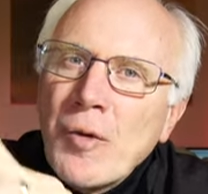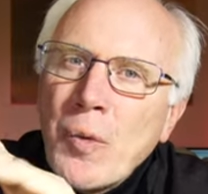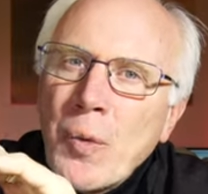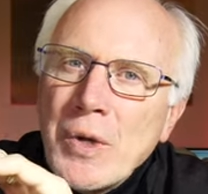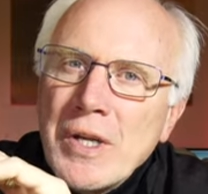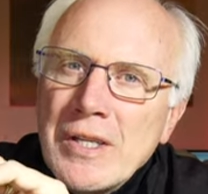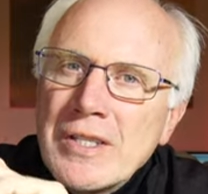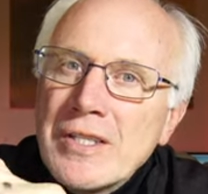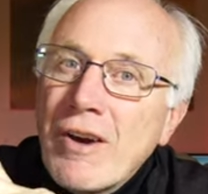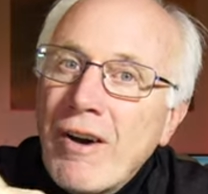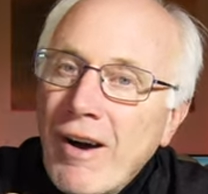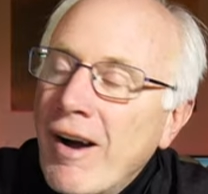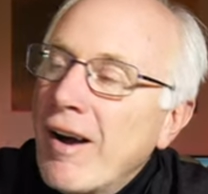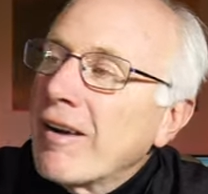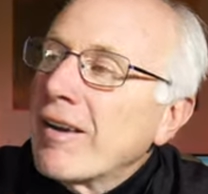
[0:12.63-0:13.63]
We
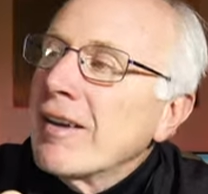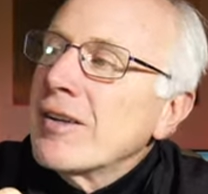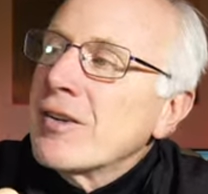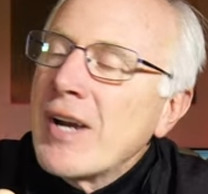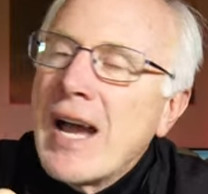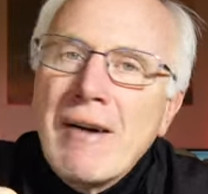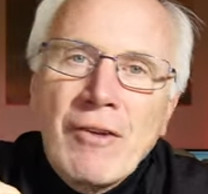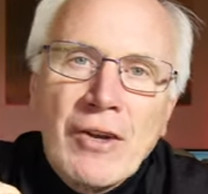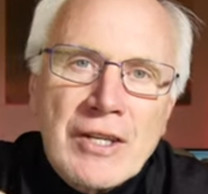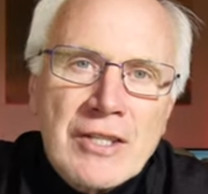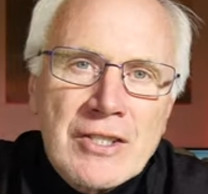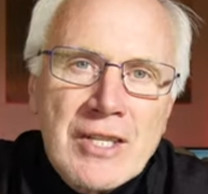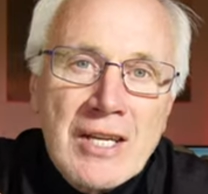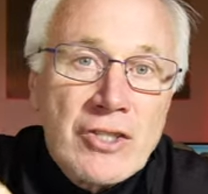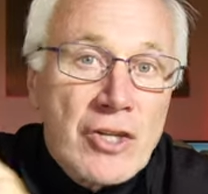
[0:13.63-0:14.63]
talk travel
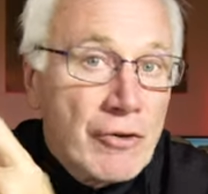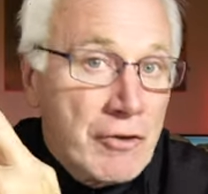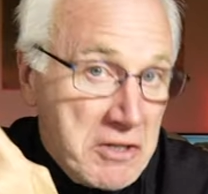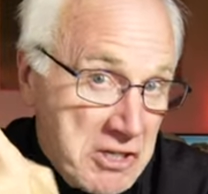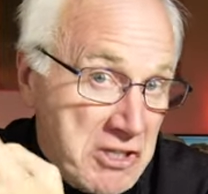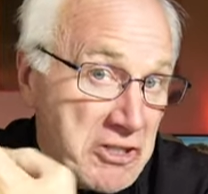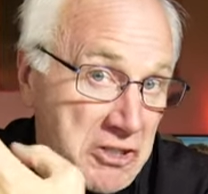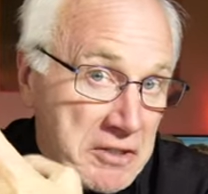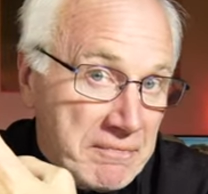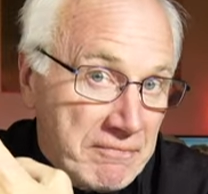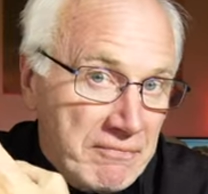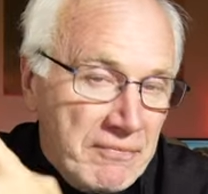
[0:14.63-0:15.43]
accessories,